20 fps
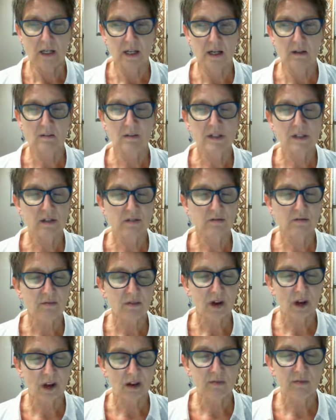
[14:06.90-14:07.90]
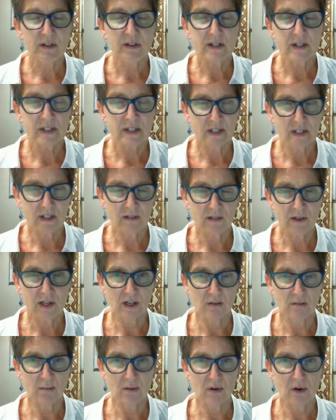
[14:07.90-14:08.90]
It was a very
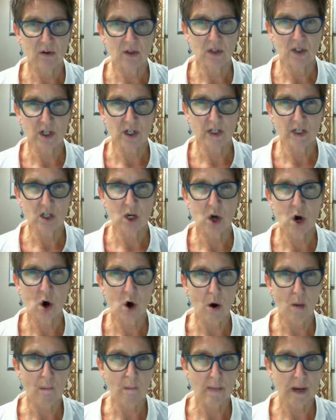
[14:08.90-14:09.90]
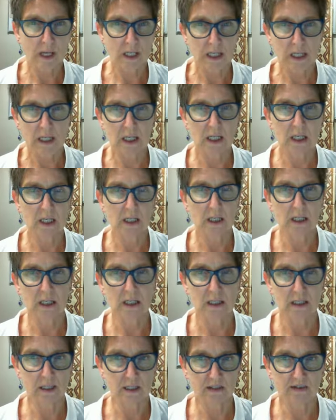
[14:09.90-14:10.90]
significant project on many
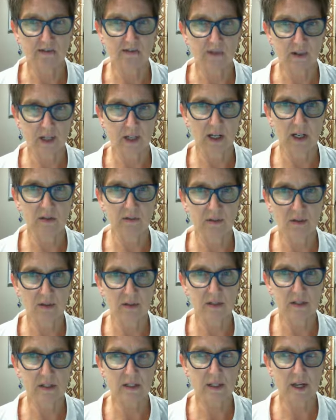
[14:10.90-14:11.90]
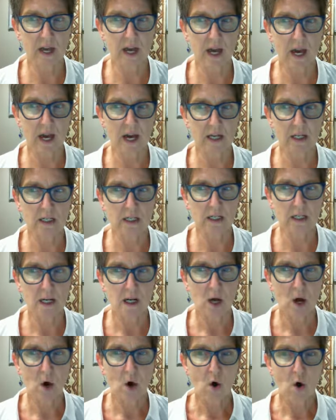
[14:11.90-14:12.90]
different levels, and
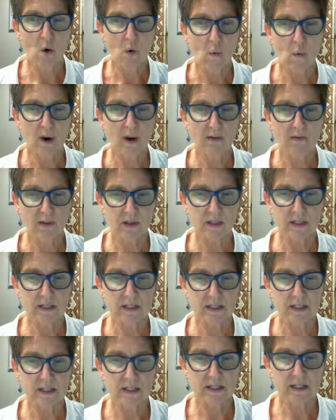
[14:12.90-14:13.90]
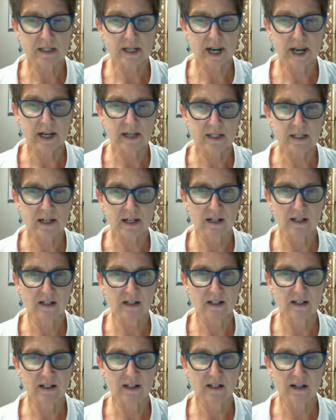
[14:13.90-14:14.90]
one of the
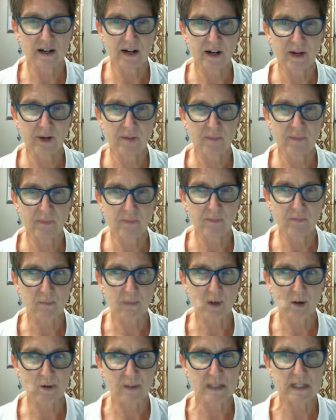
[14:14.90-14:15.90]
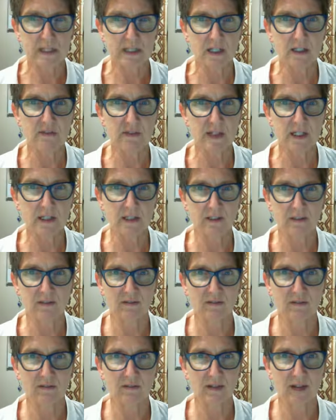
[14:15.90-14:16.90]
standout or significant
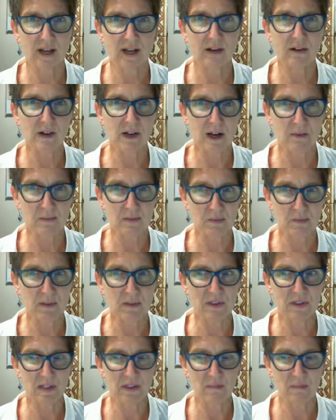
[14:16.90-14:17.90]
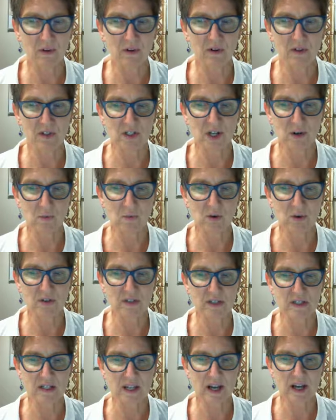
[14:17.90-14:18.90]
outcomes with this project
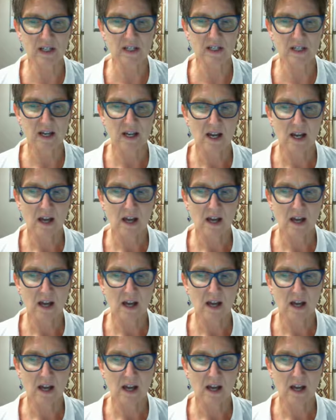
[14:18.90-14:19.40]
was that